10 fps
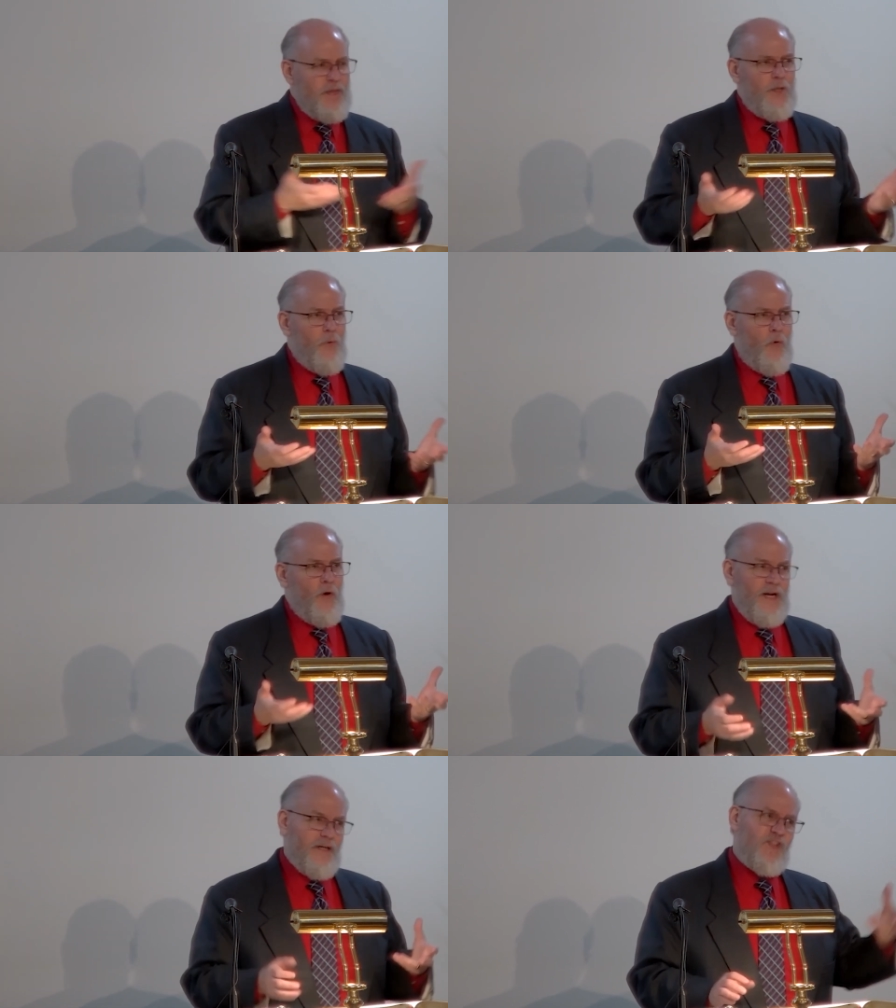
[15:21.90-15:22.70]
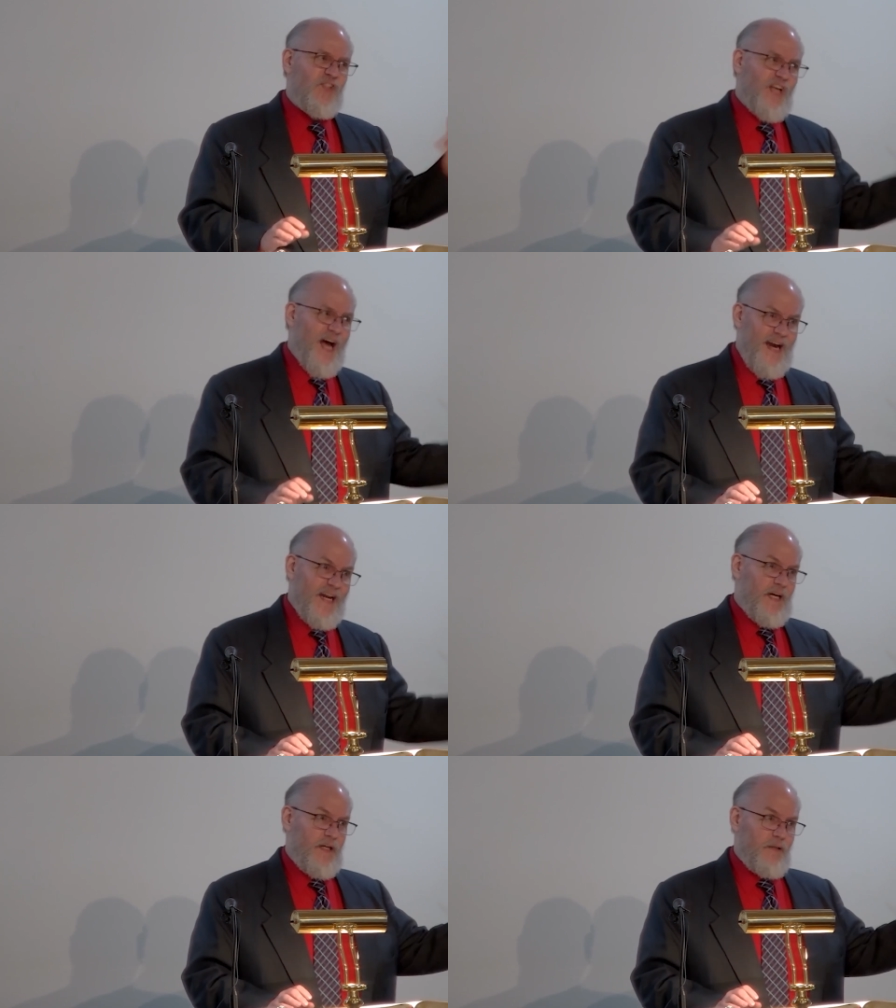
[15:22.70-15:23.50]
would be the point of
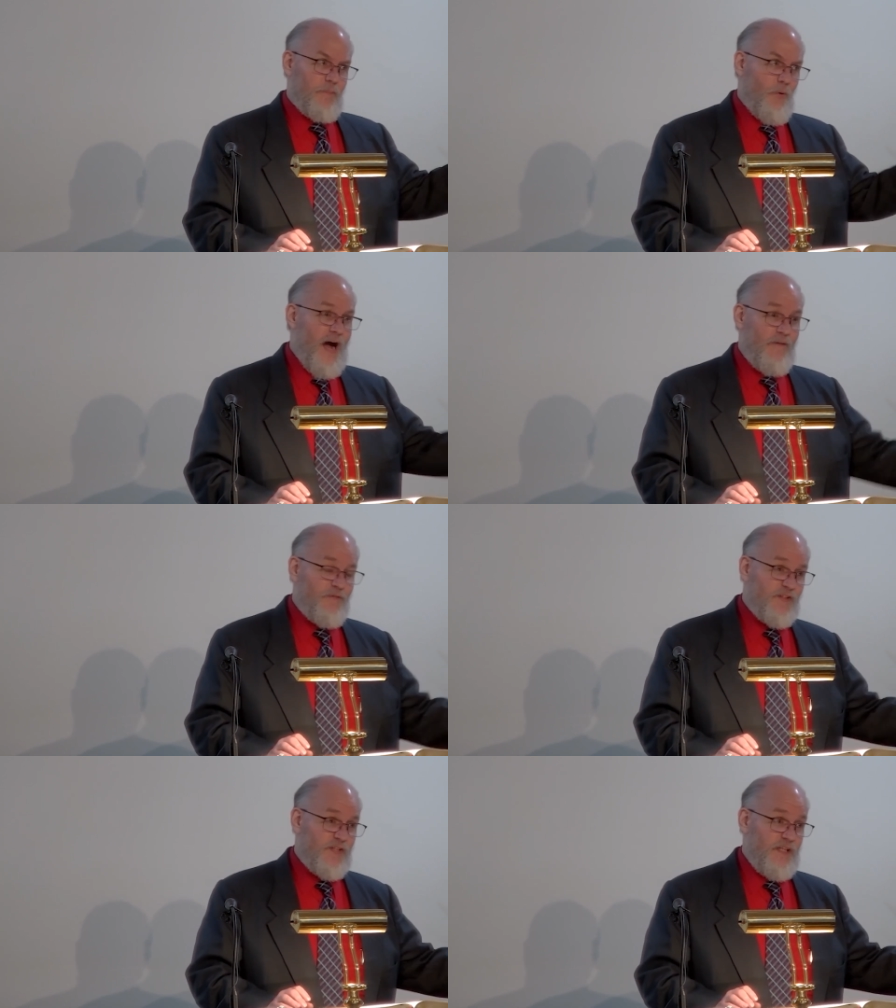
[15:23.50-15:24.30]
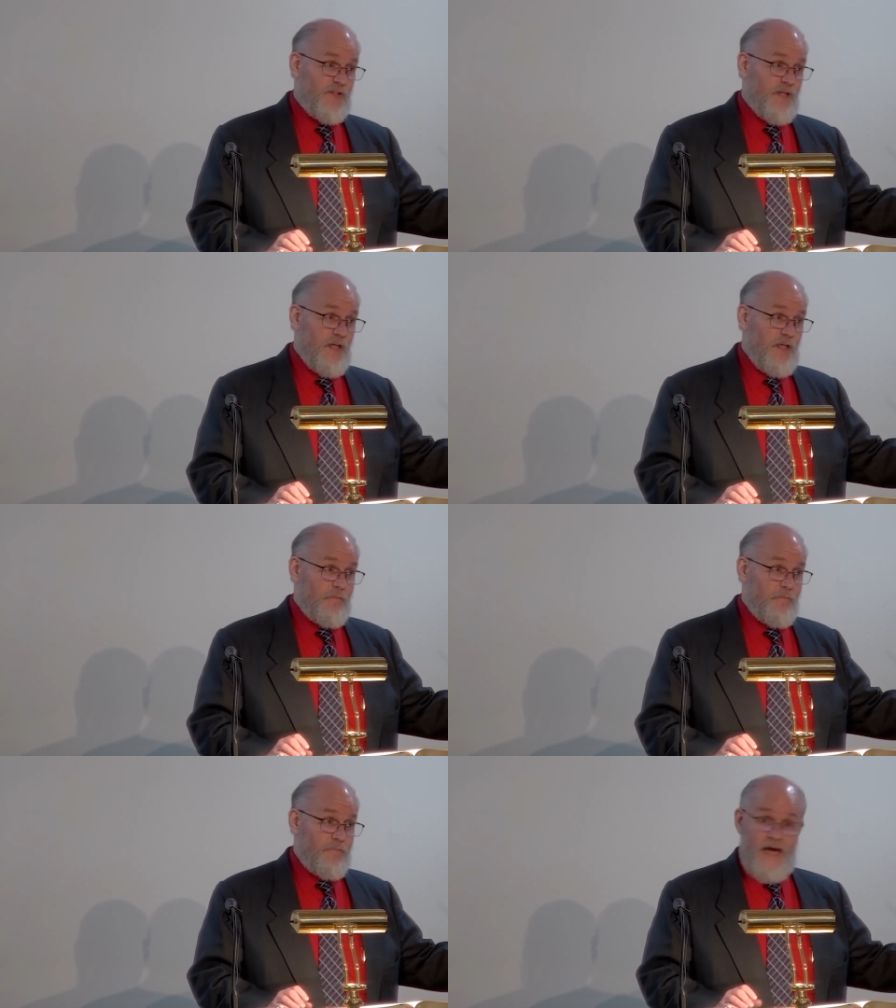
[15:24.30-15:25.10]
citing prophecies
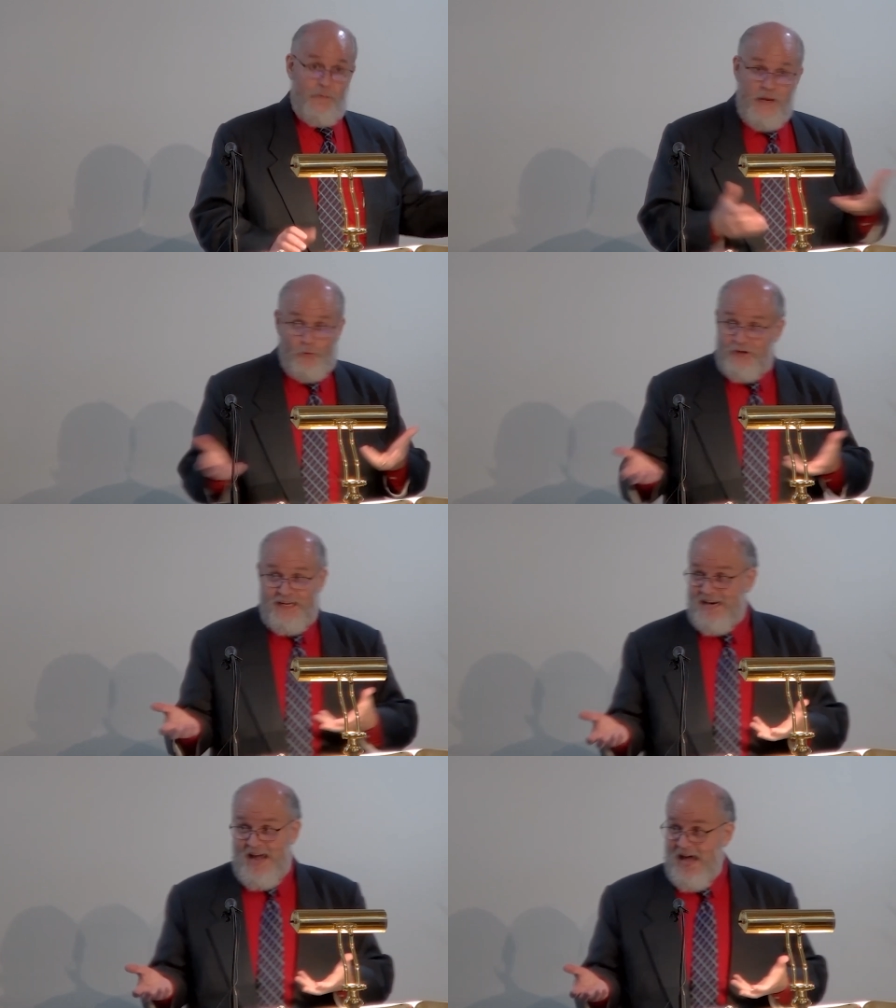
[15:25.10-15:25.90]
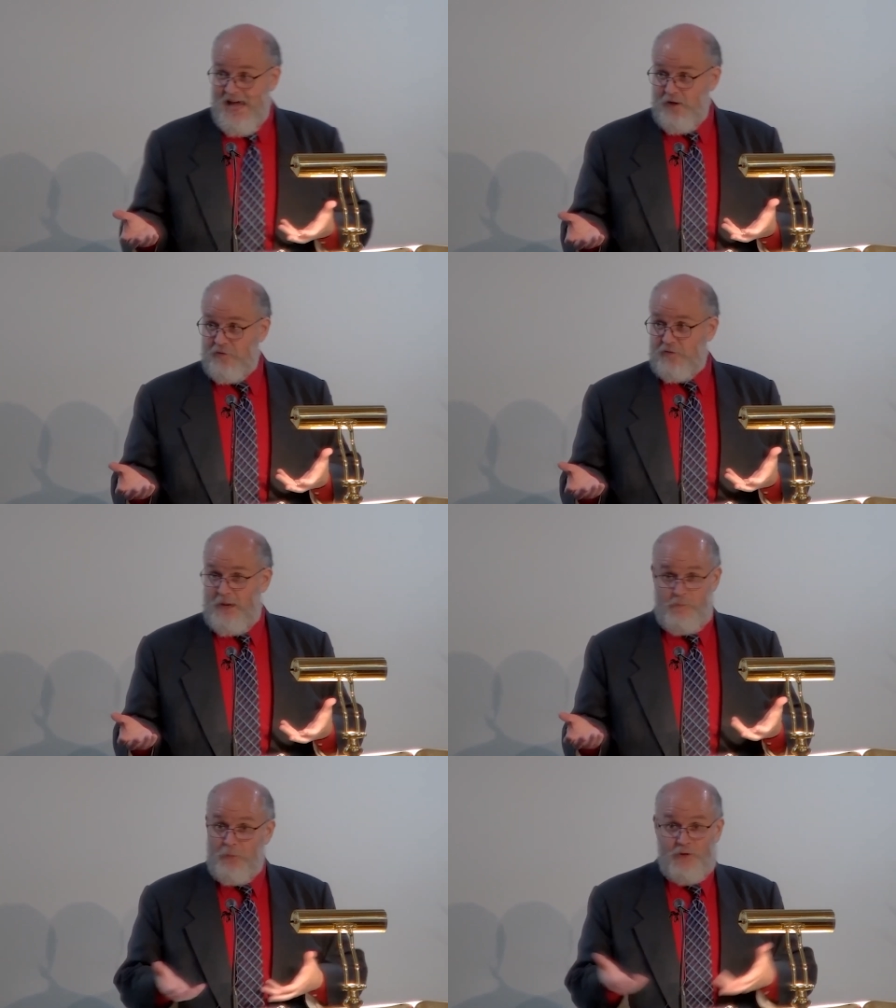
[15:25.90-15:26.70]
that people didn't have,
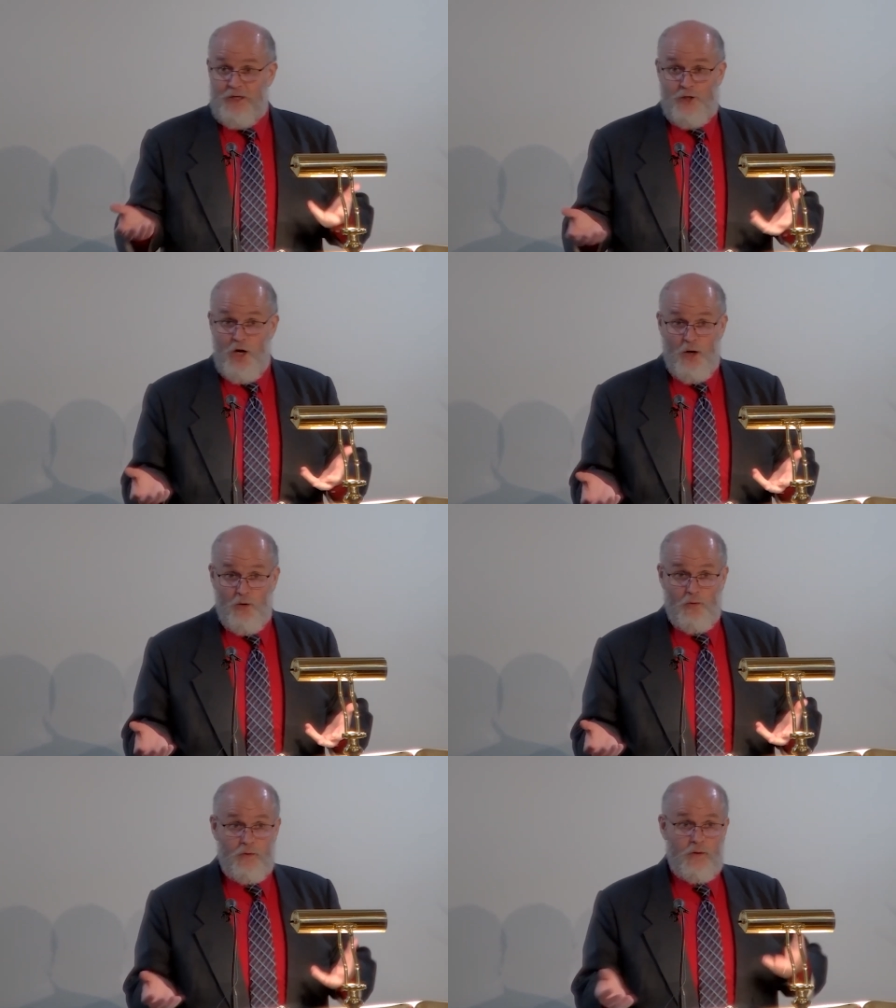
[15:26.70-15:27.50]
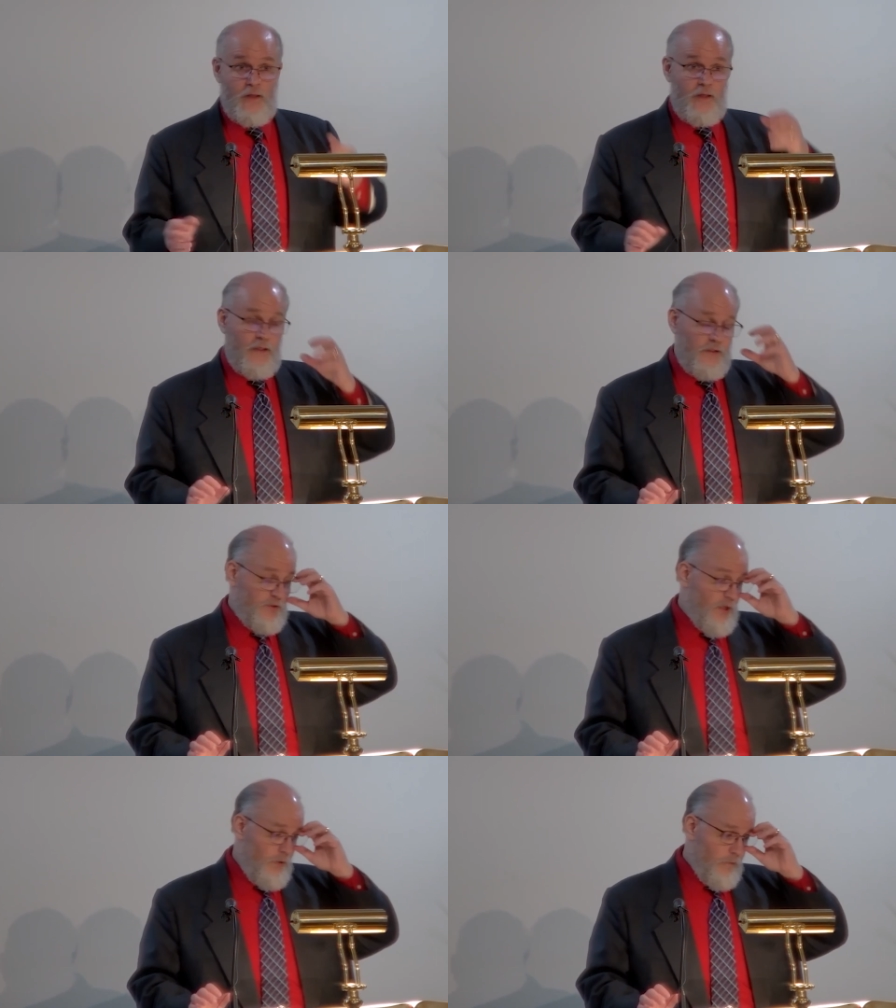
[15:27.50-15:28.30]
that people didn't know?
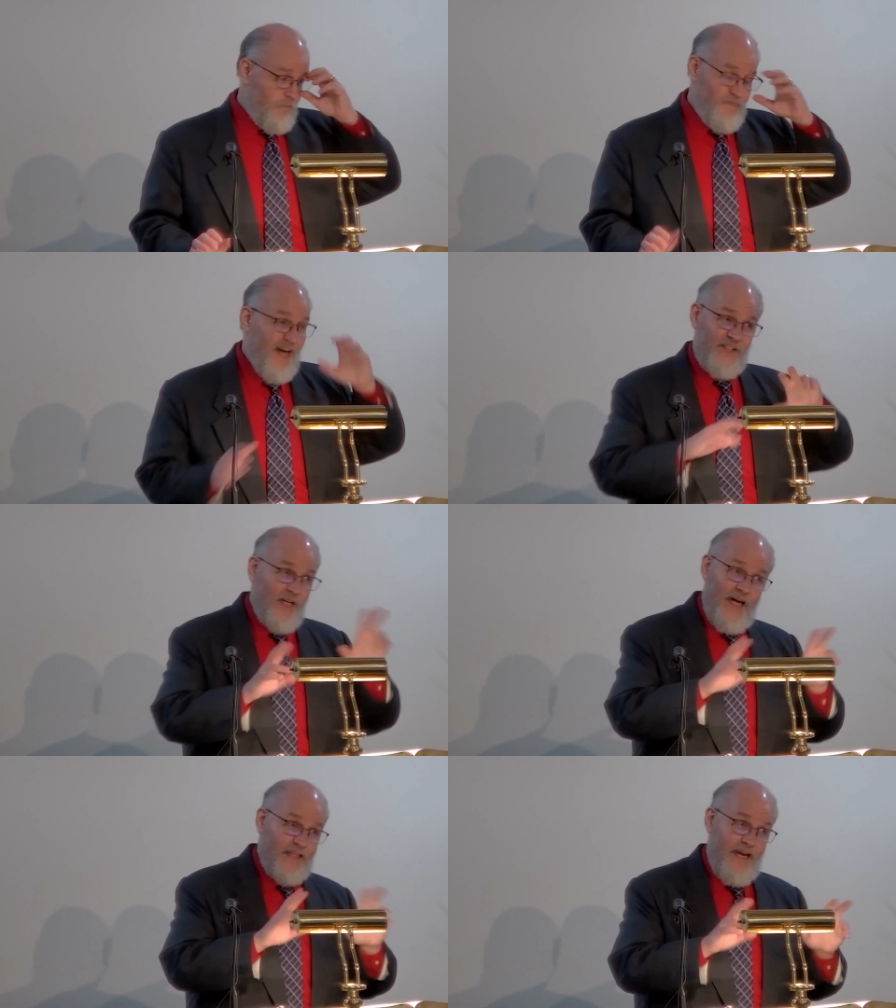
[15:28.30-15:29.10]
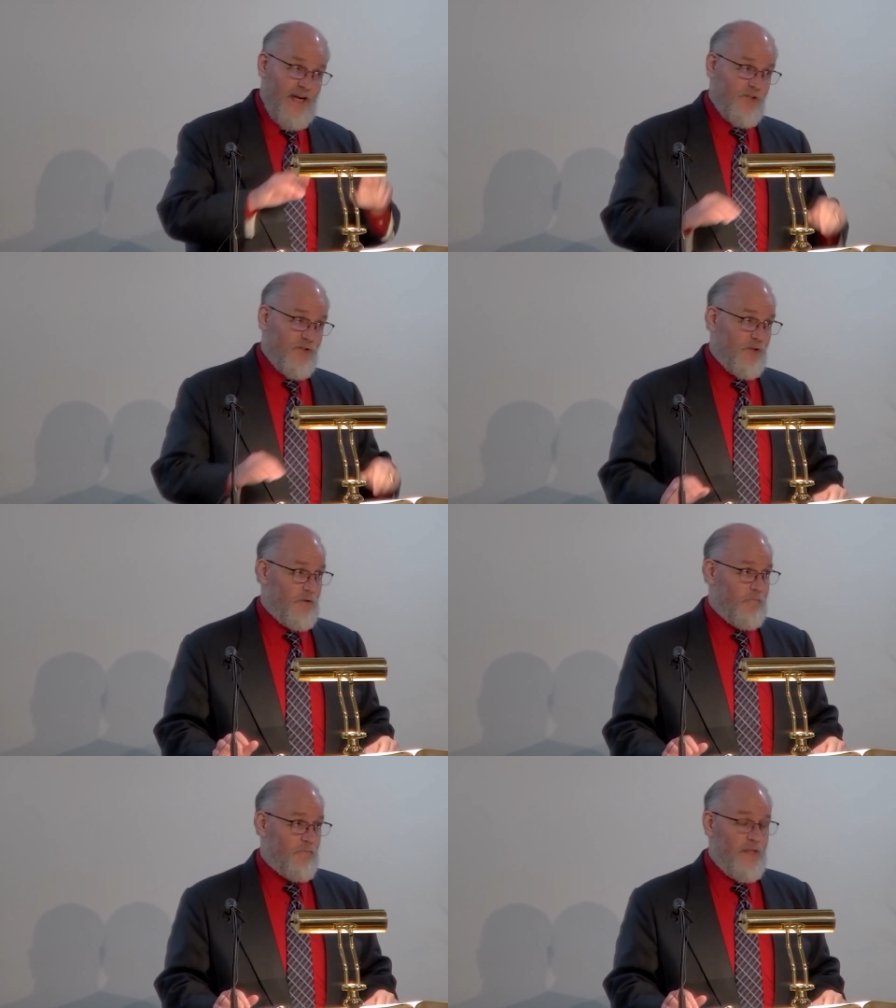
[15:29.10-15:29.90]
So, that's not the answer.
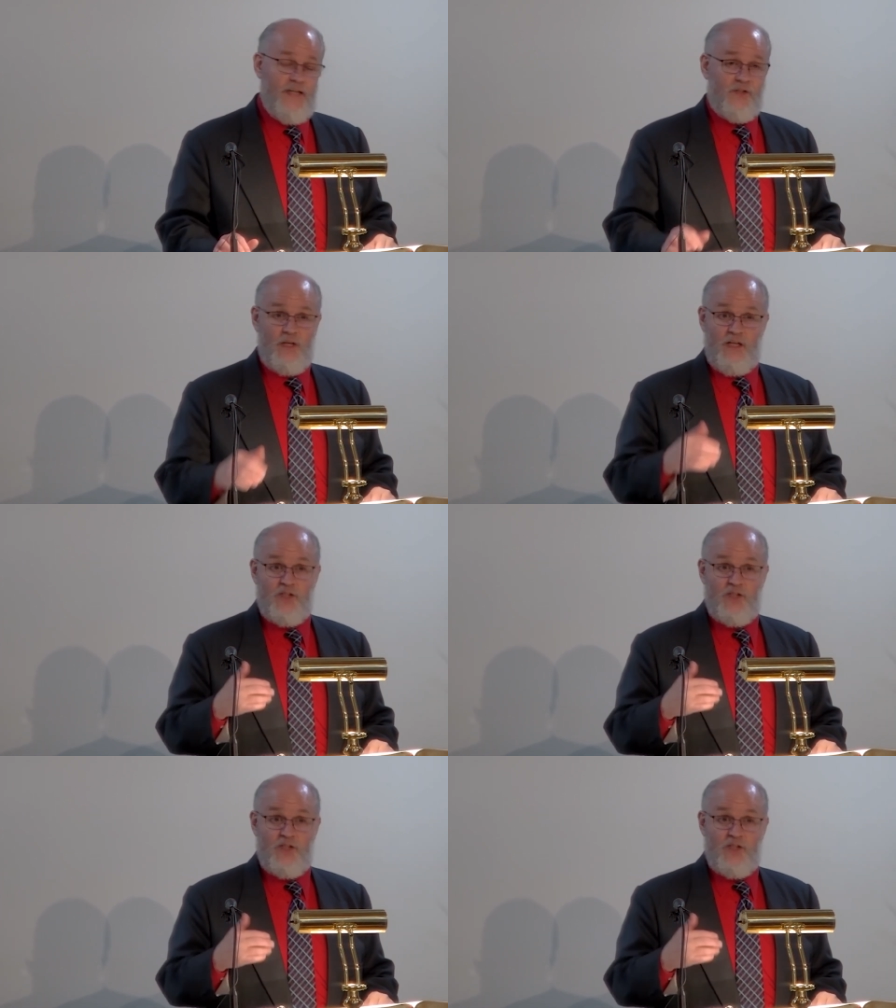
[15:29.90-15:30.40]
That's